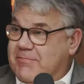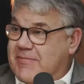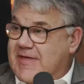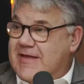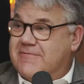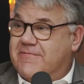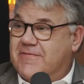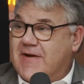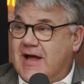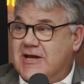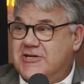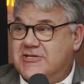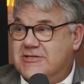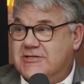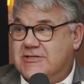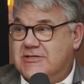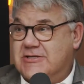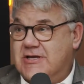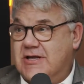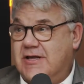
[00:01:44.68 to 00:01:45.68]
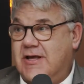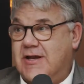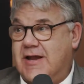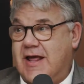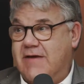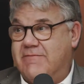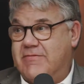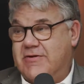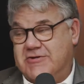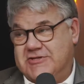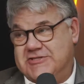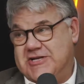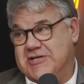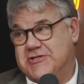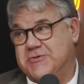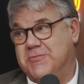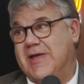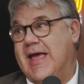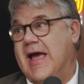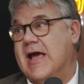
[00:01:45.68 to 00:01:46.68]
the inflation stick and have the
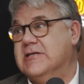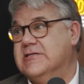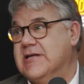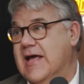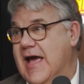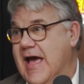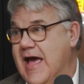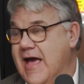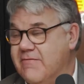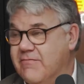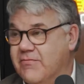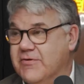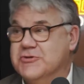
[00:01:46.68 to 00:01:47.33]
recession we had to have,